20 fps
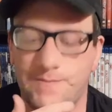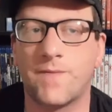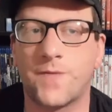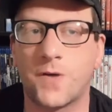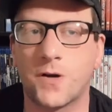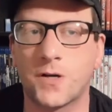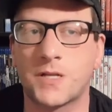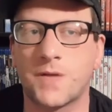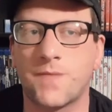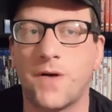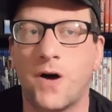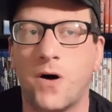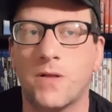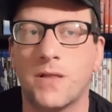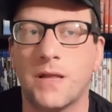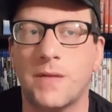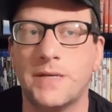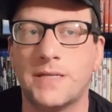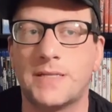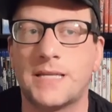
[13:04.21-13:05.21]
First of all,
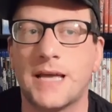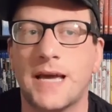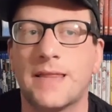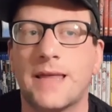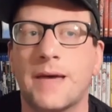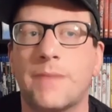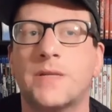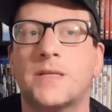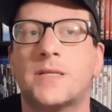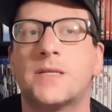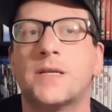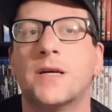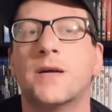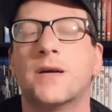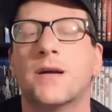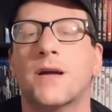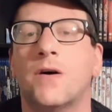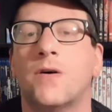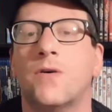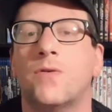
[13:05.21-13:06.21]
let me say that
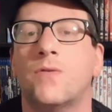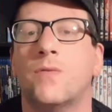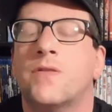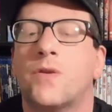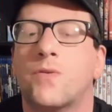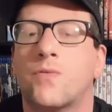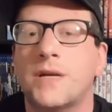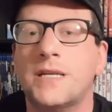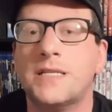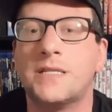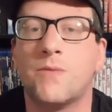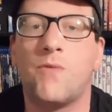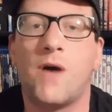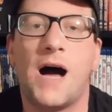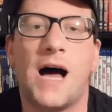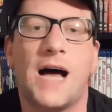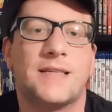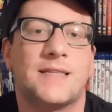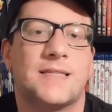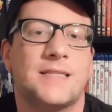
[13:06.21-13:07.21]
Mysterio, the reason
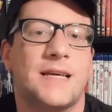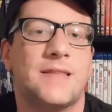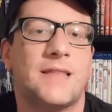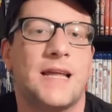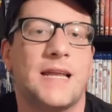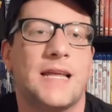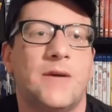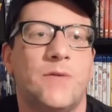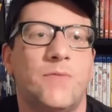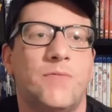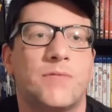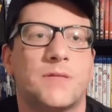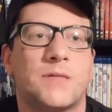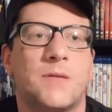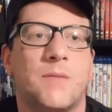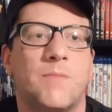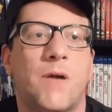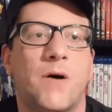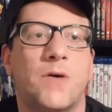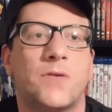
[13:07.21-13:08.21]
why I said that he was
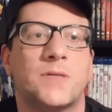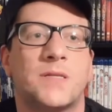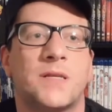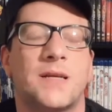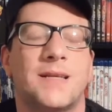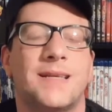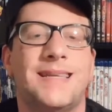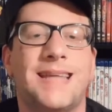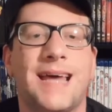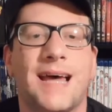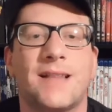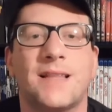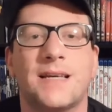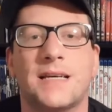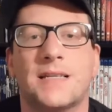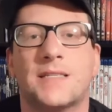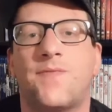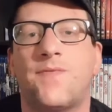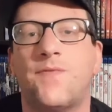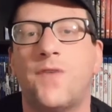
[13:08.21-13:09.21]
the most
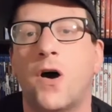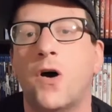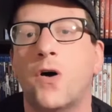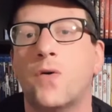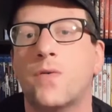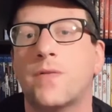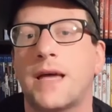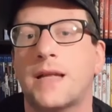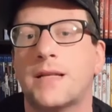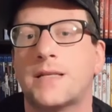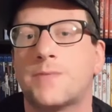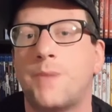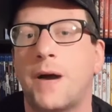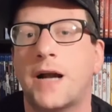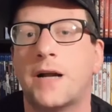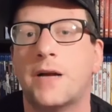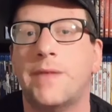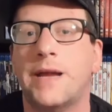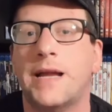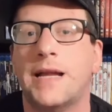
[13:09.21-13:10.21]
deadliest foe that
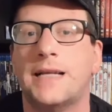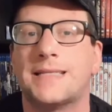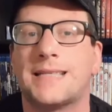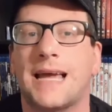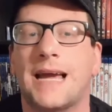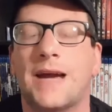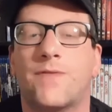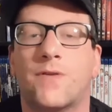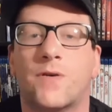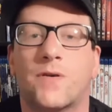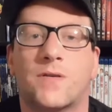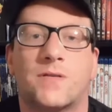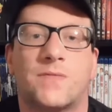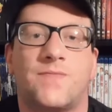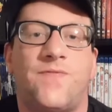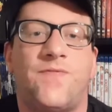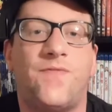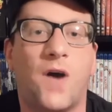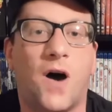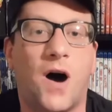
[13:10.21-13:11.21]
Spider-Man has ever
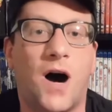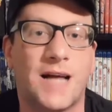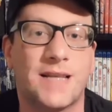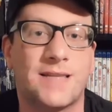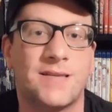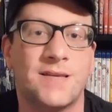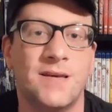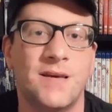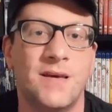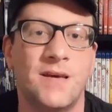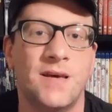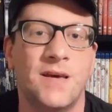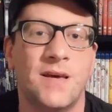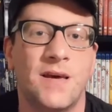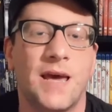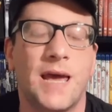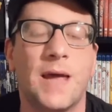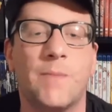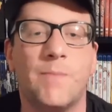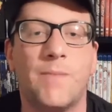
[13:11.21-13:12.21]
fought,
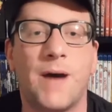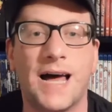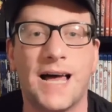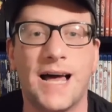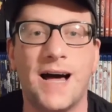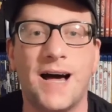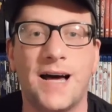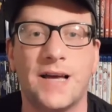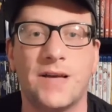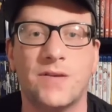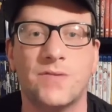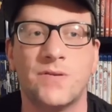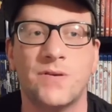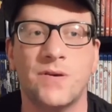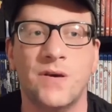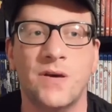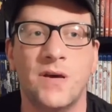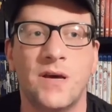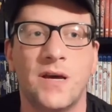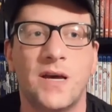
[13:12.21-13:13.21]
in my eyes,
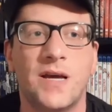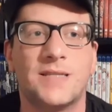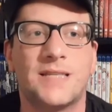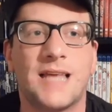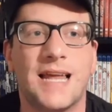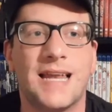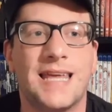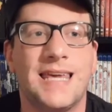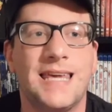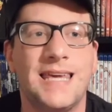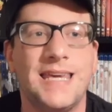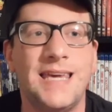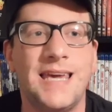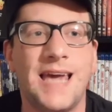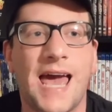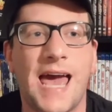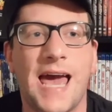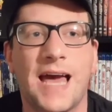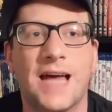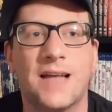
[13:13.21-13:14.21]
is that he
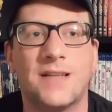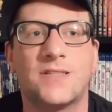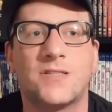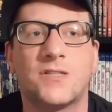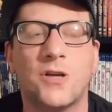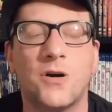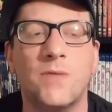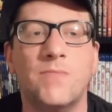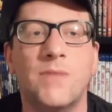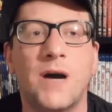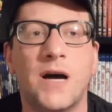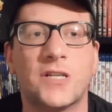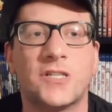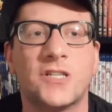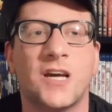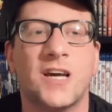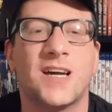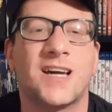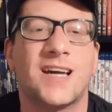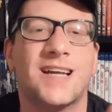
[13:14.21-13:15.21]
had so
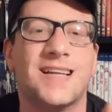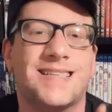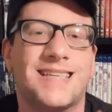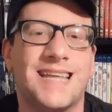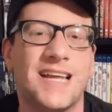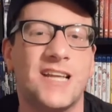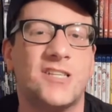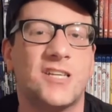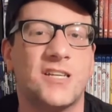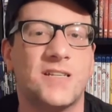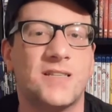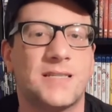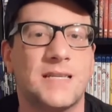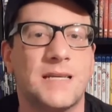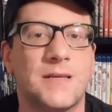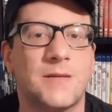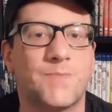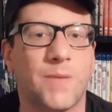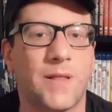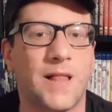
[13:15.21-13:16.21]
much
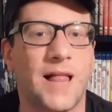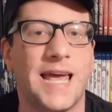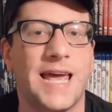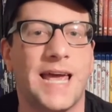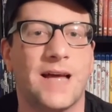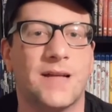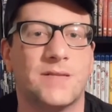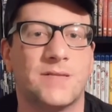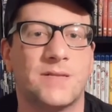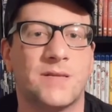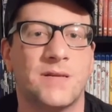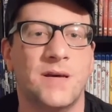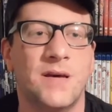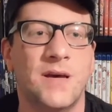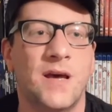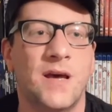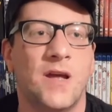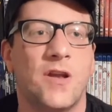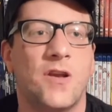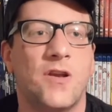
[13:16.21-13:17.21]
contingency plans,
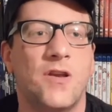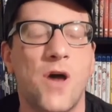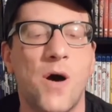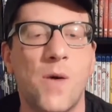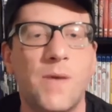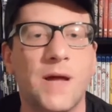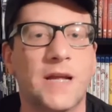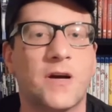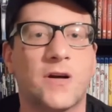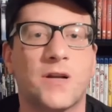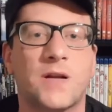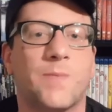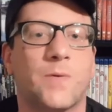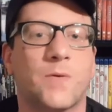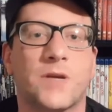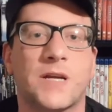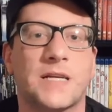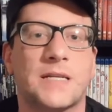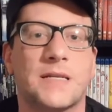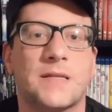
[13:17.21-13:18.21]
nobody could have
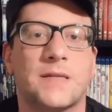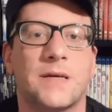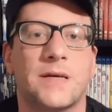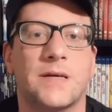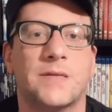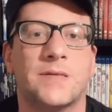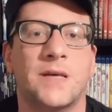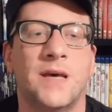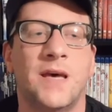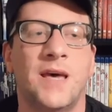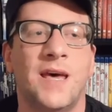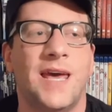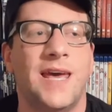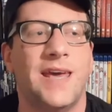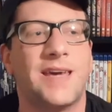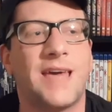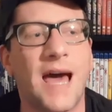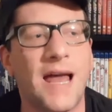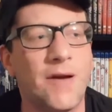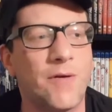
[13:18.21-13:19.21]
predicted this.
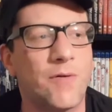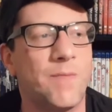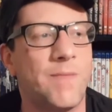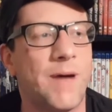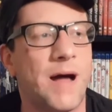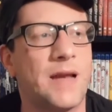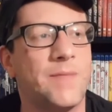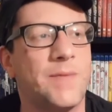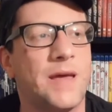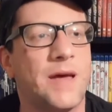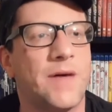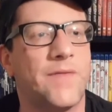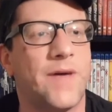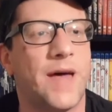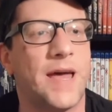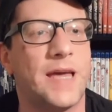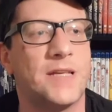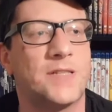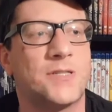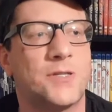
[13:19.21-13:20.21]
He kind of reminded me of
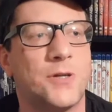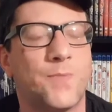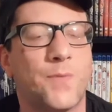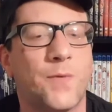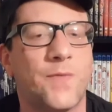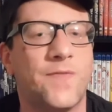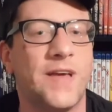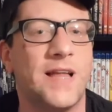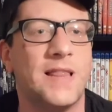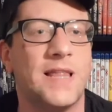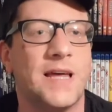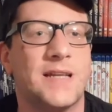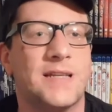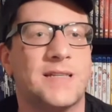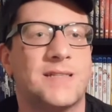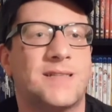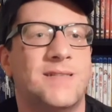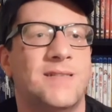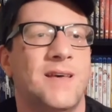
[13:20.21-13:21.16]
a supervillain